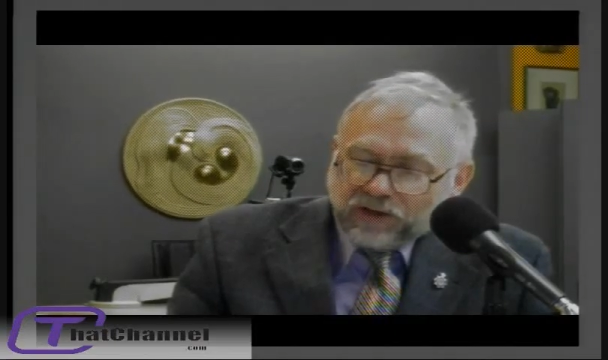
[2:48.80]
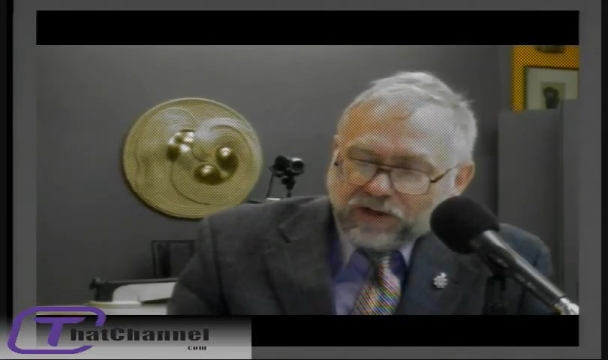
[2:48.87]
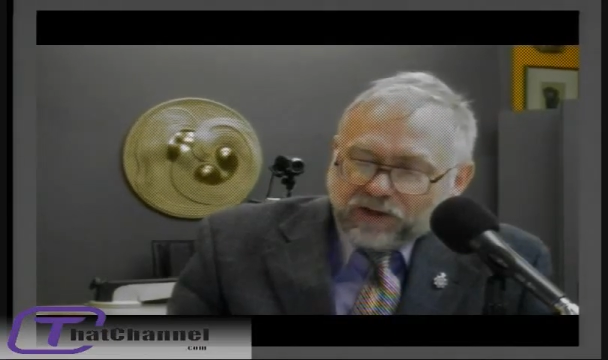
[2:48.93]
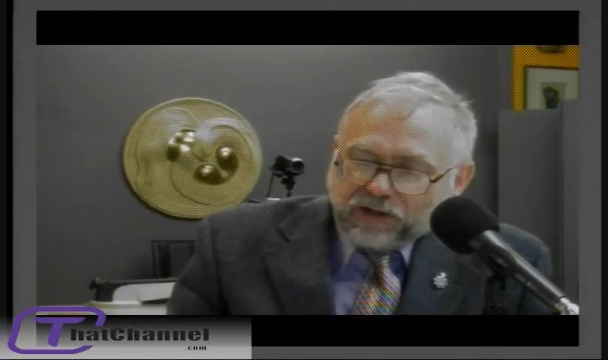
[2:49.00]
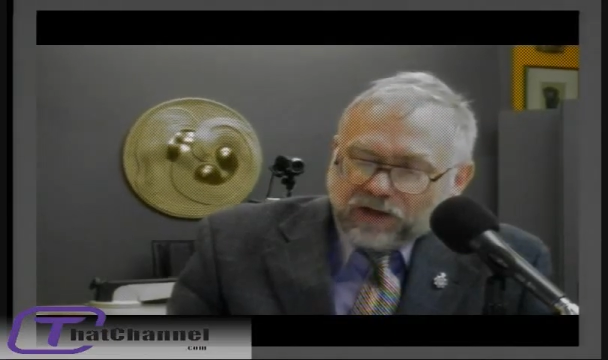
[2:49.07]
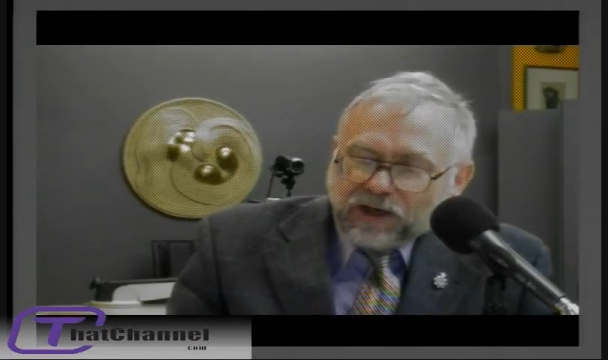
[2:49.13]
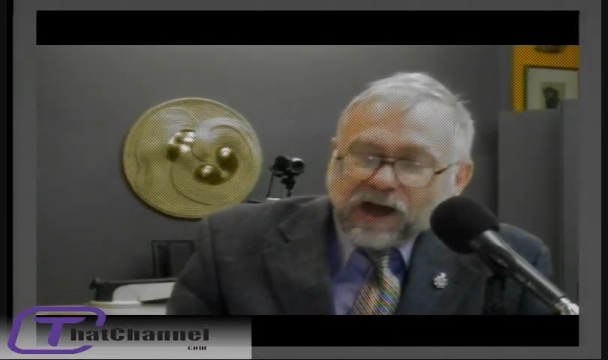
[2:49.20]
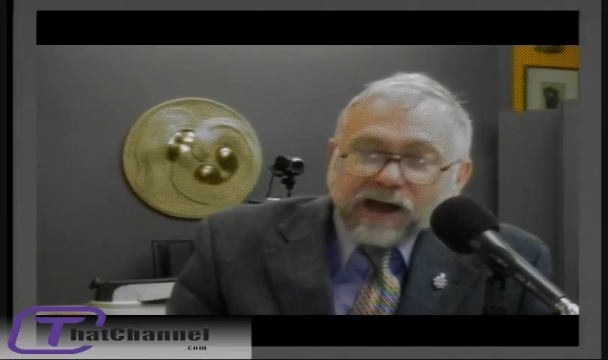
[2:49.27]

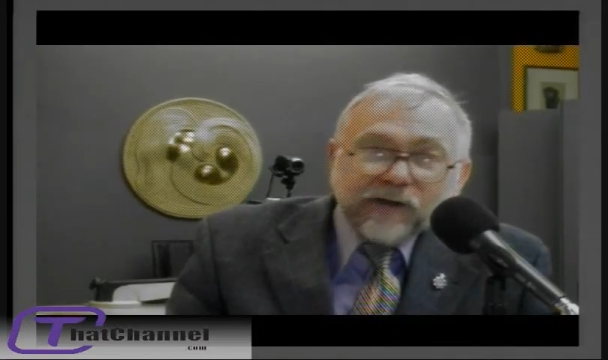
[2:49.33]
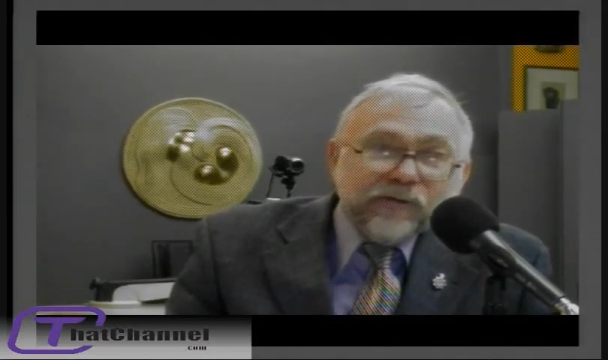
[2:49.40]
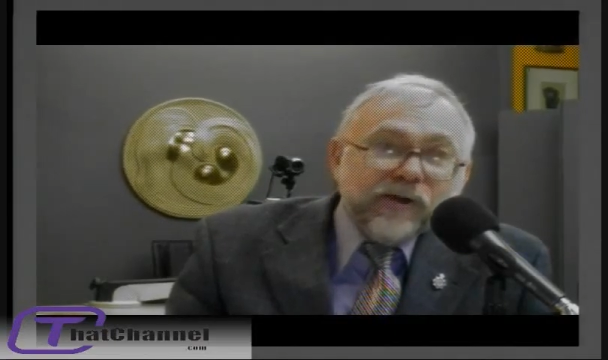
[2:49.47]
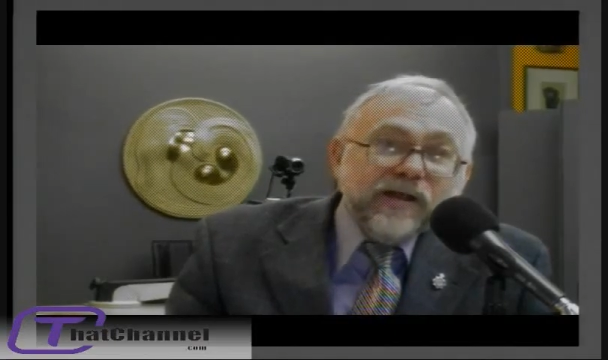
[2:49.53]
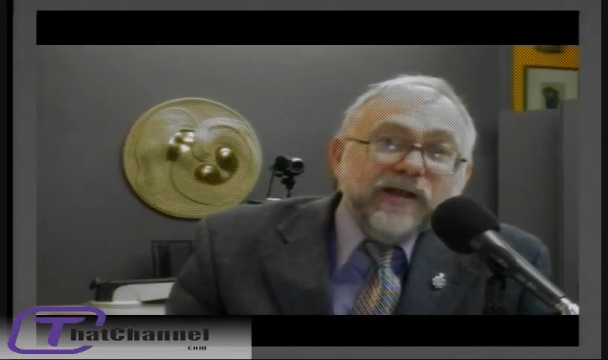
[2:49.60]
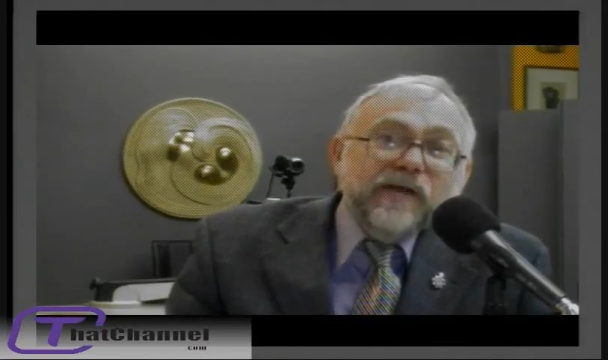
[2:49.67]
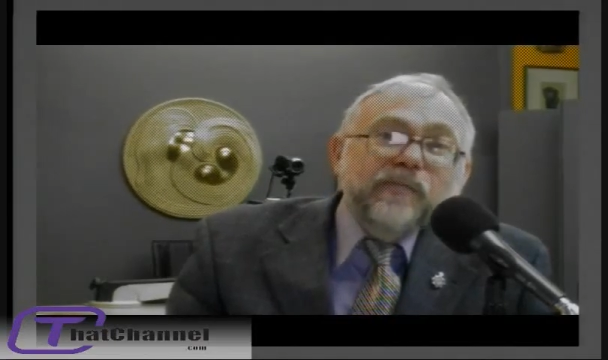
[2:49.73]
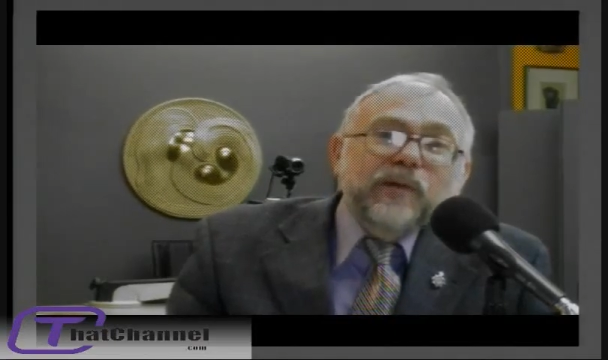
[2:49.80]
A high
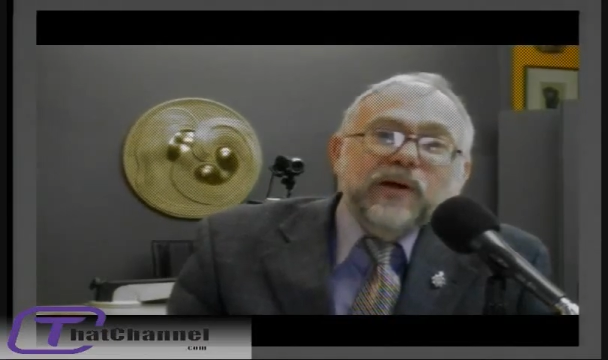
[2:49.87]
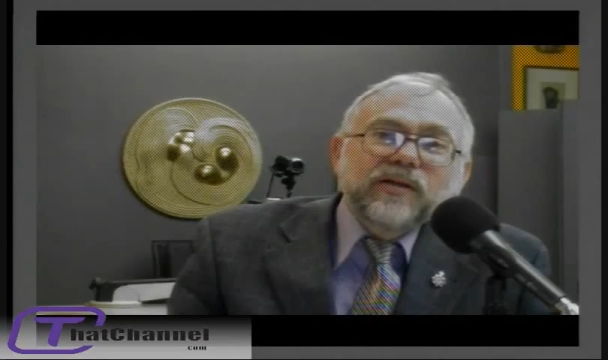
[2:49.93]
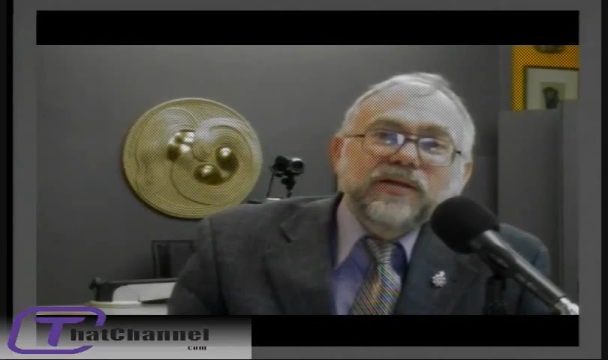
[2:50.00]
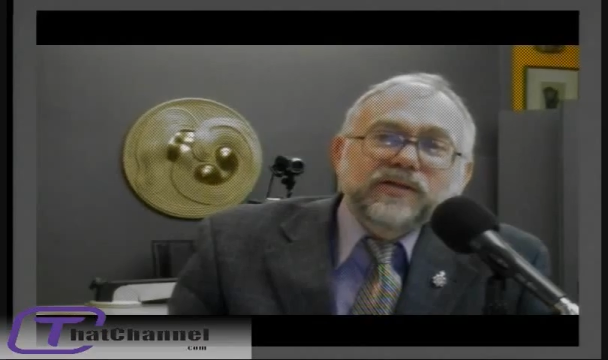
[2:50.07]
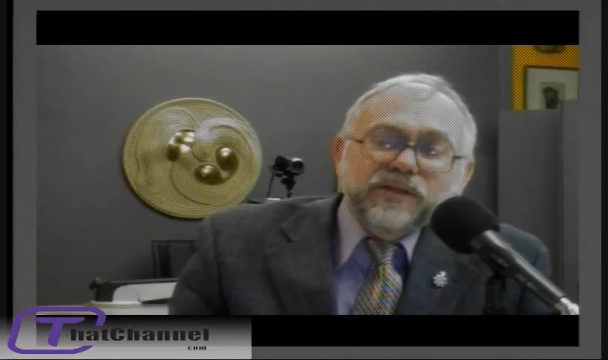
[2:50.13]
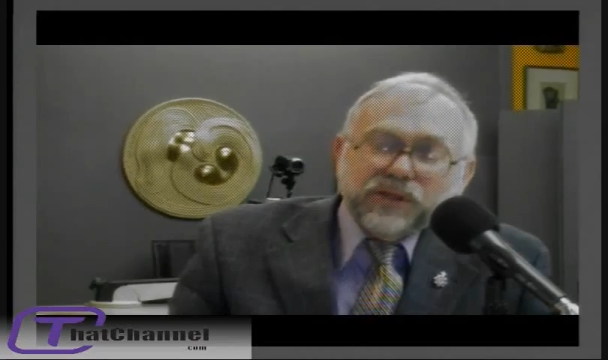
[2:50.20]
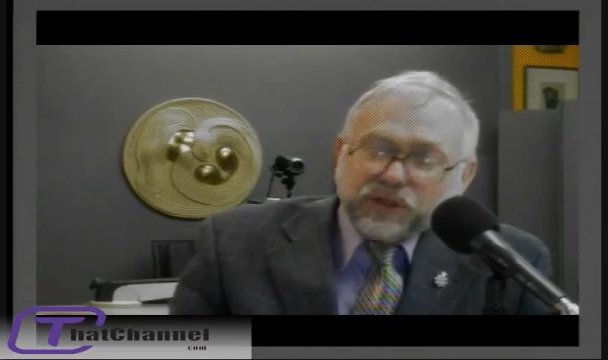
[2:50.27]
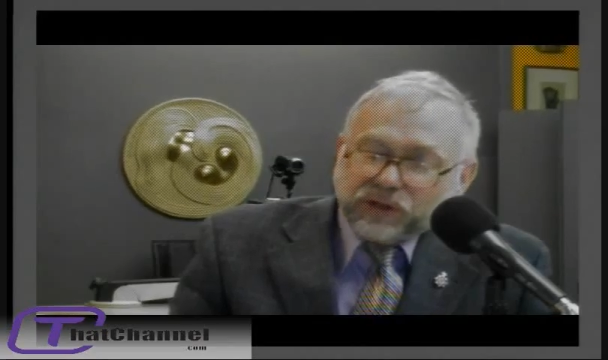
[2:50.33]
ranking
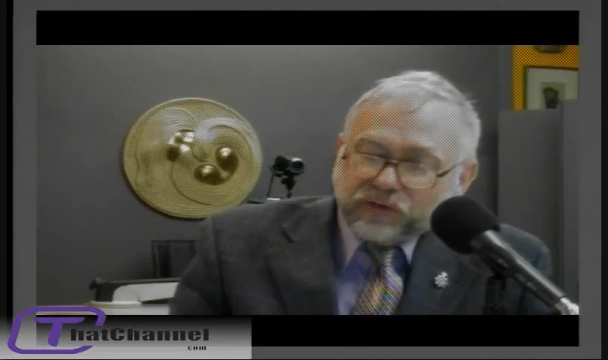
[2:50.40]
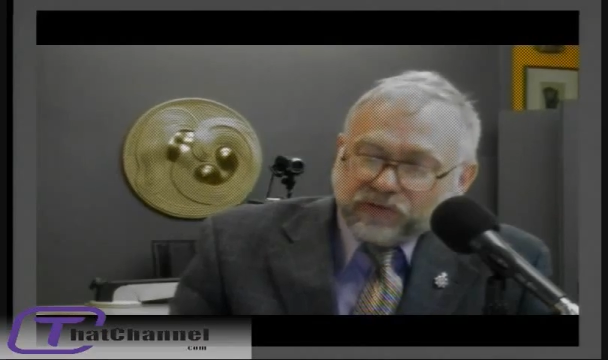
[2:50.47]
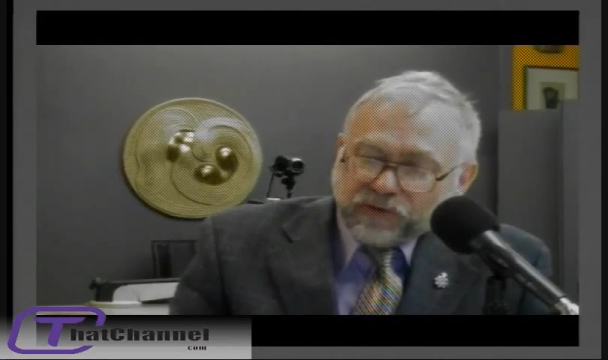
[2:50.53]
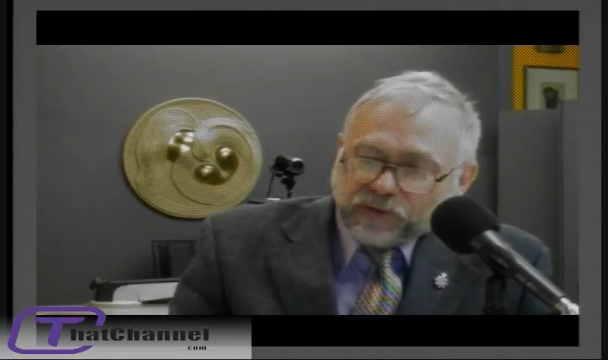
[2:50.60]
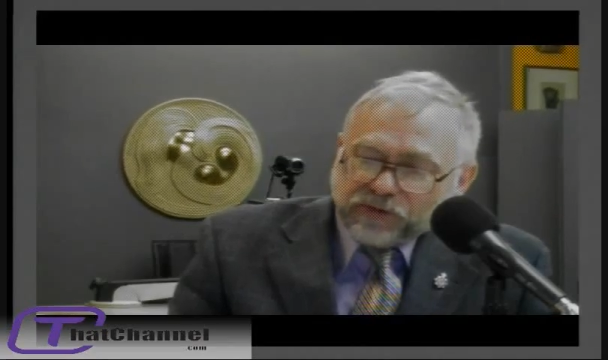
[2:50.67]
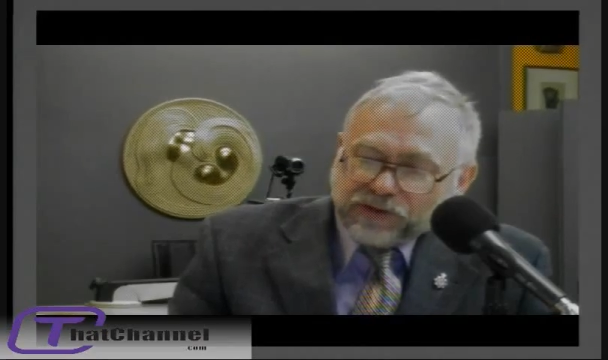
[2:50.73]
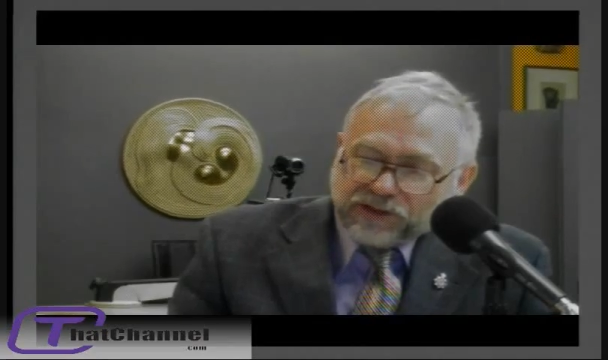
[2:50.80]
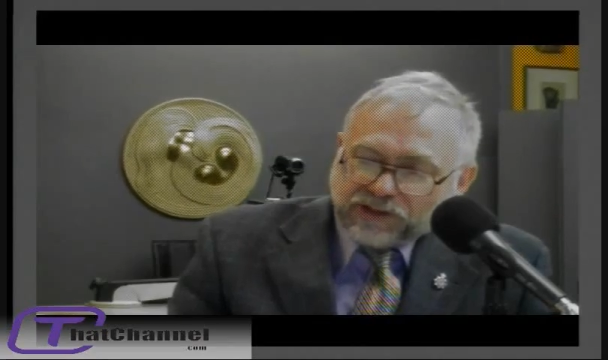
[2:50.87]
politician
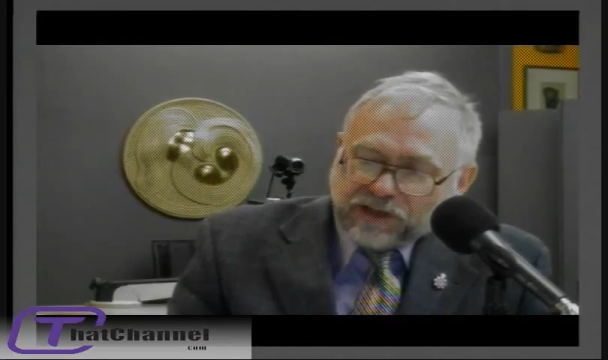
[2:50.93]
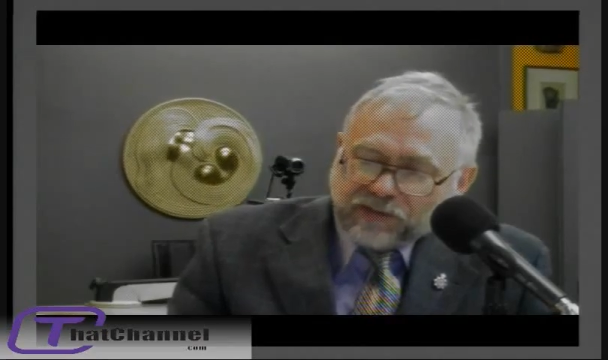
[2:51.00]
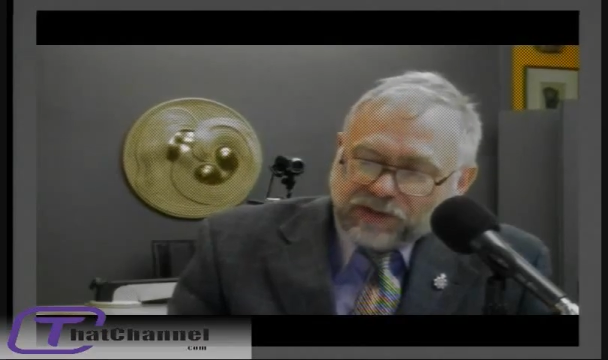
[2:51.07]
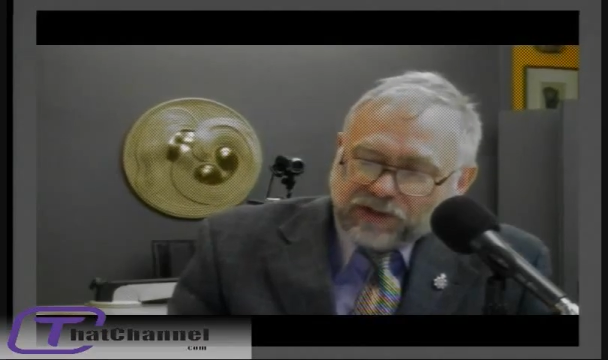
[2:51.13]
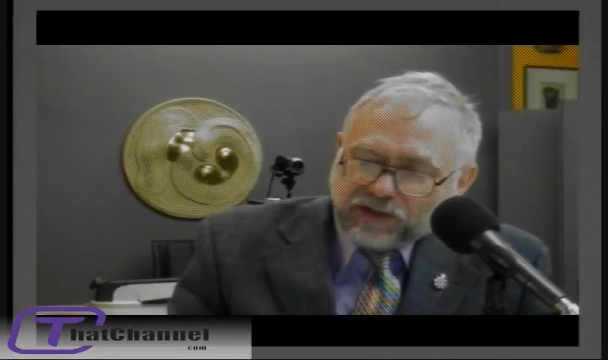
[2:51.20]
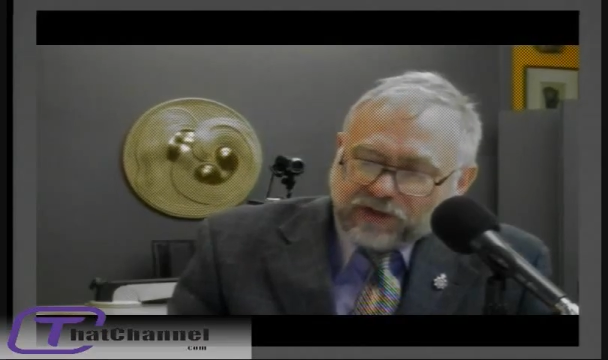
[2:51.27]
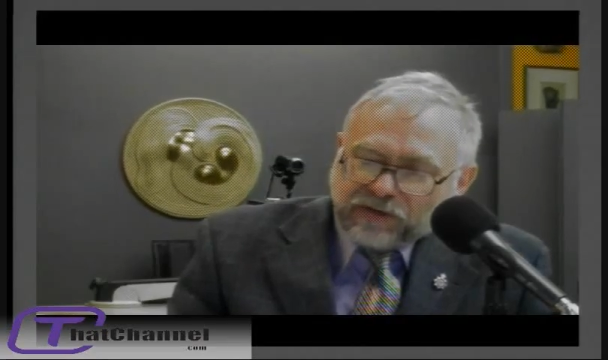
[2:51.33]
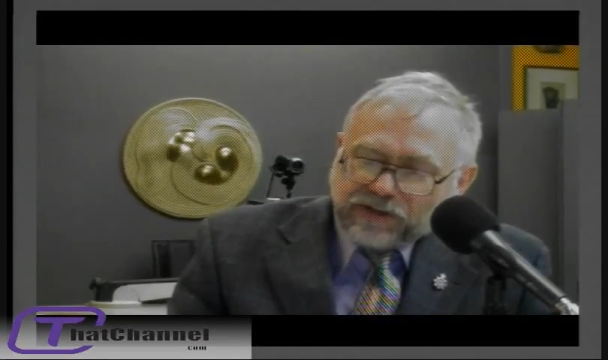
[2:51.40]
phoned the
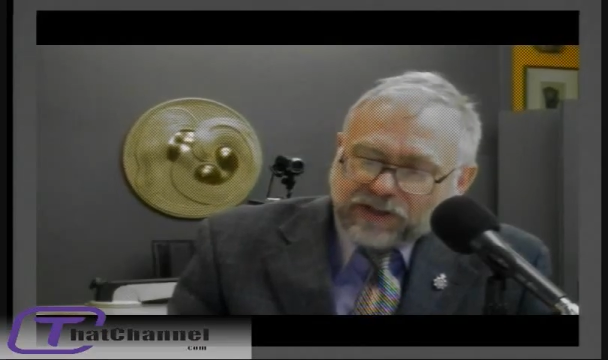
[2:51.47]
cemetery,